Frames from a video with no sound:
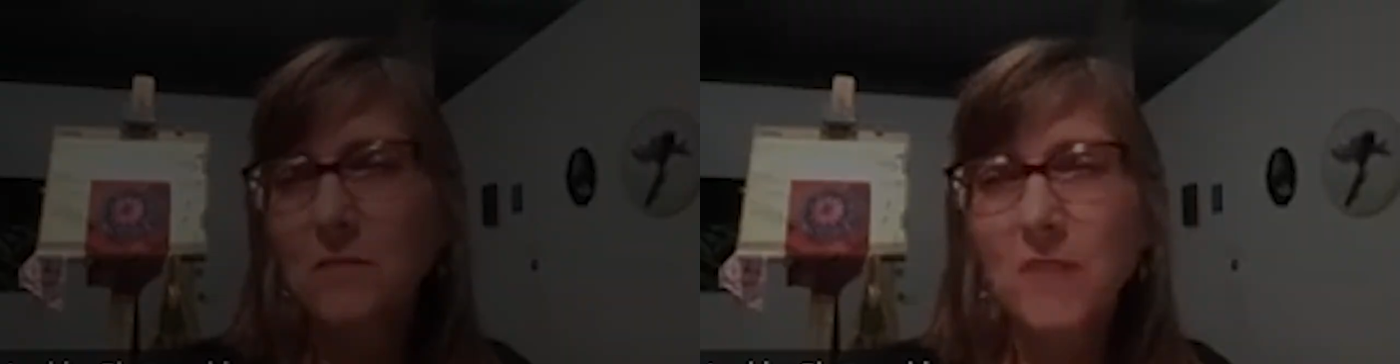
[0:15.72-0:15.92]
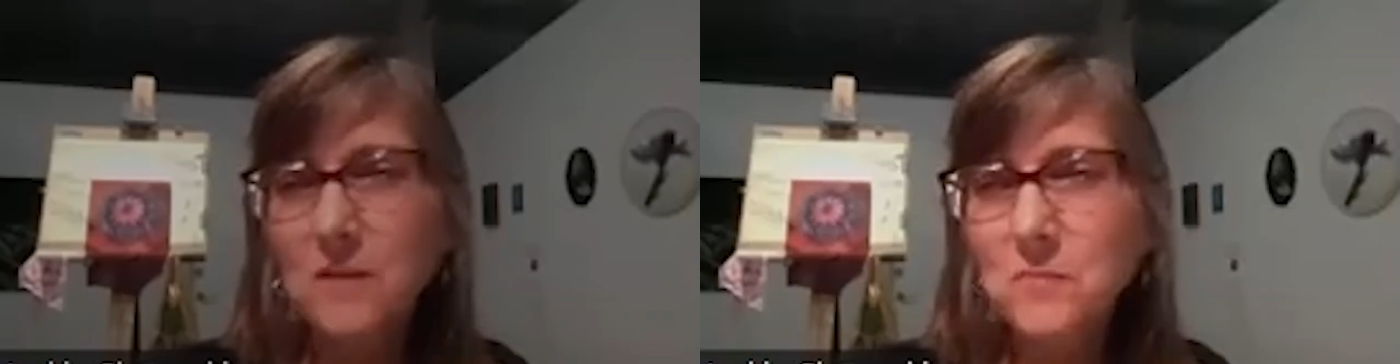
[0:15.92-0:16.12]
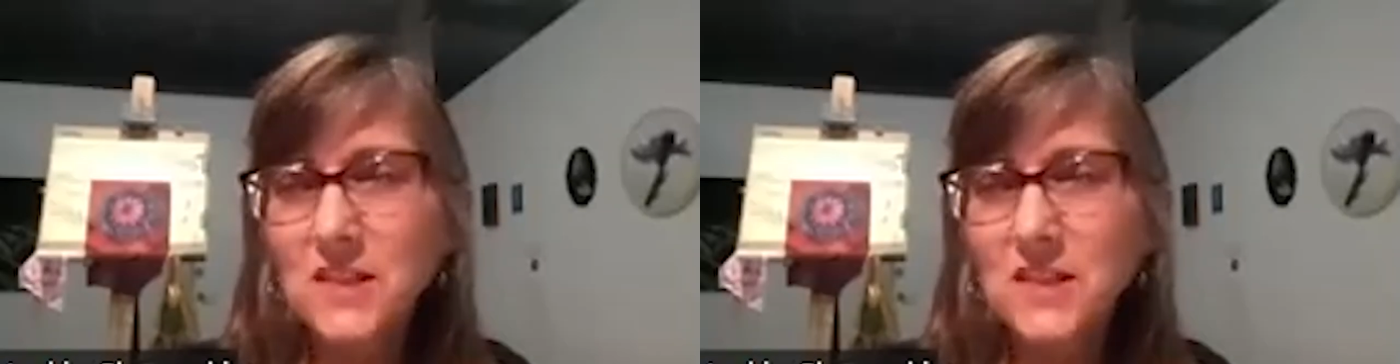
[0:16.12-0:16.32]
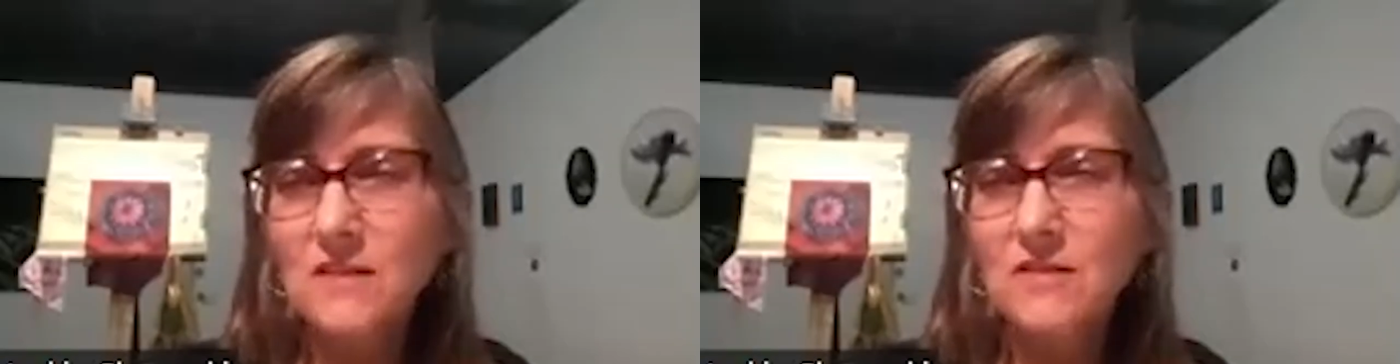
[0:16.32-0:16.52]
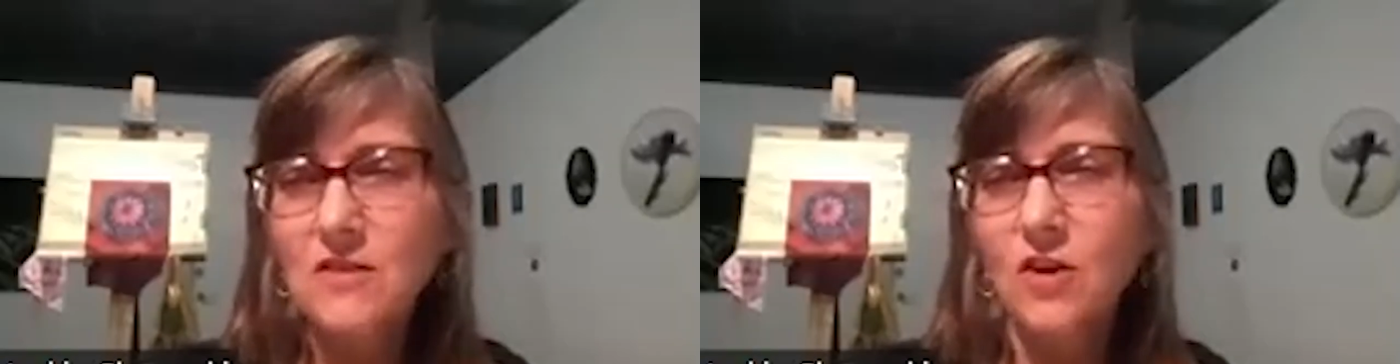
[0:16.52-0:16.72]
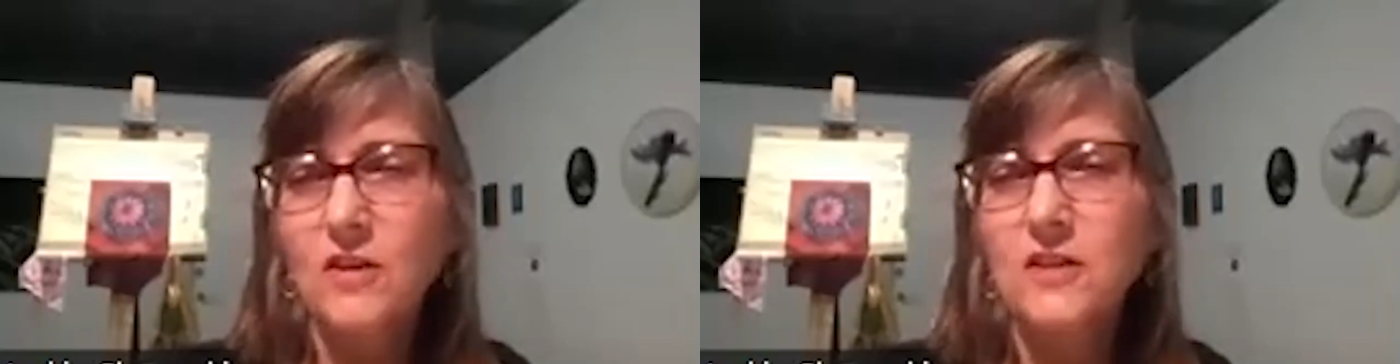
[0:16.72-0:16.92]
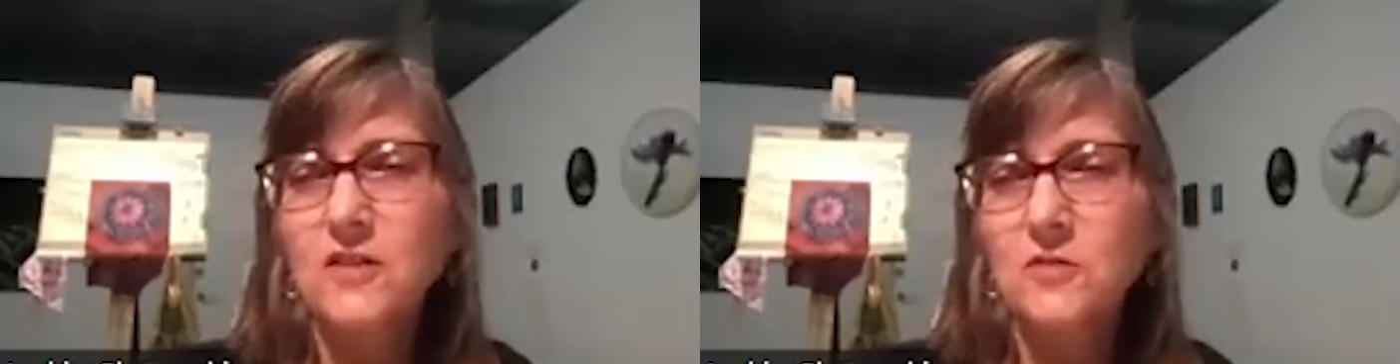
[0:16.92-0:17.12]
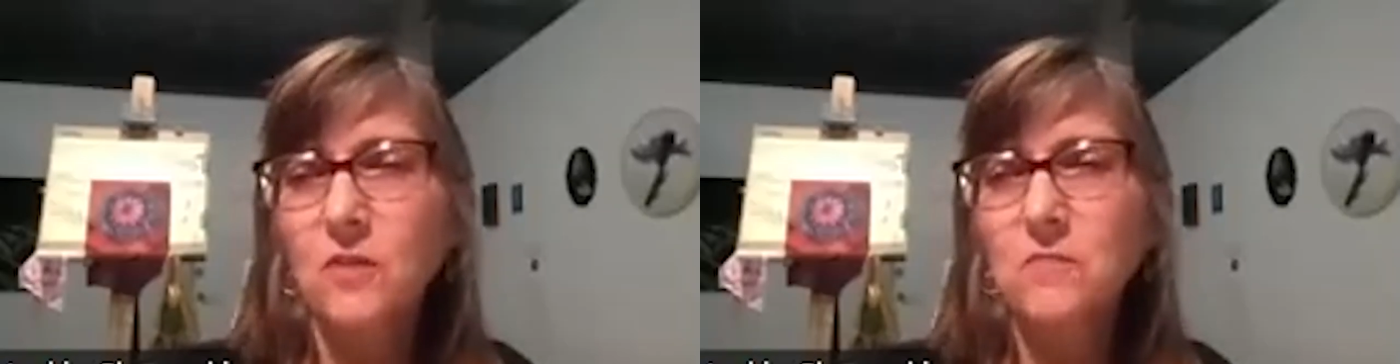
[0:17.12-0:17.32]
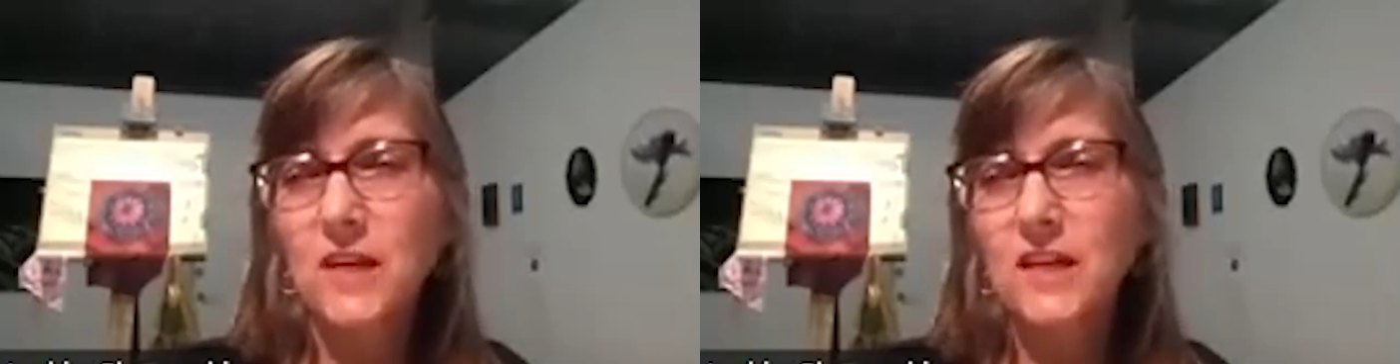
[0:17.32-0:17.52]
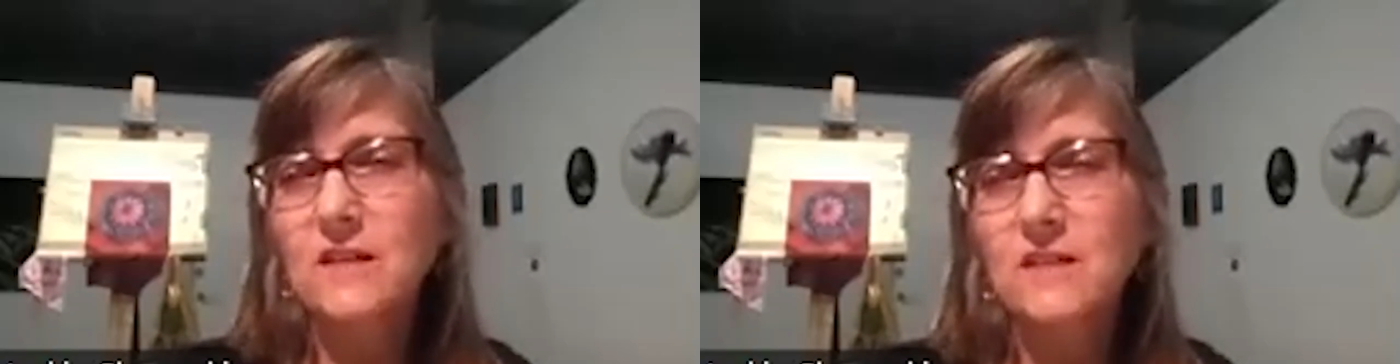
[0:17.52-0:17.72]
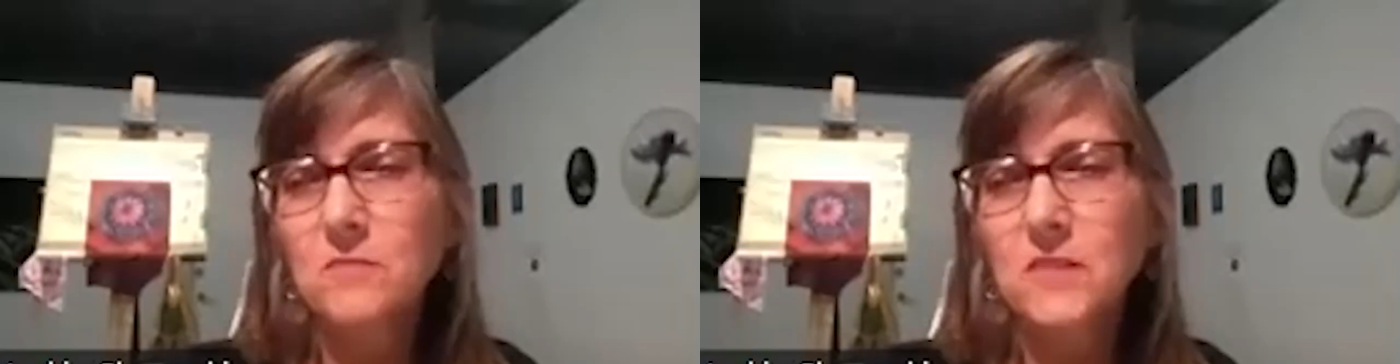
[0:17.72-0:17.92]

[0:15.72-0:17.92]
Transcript: not a botanical artist where I'm making something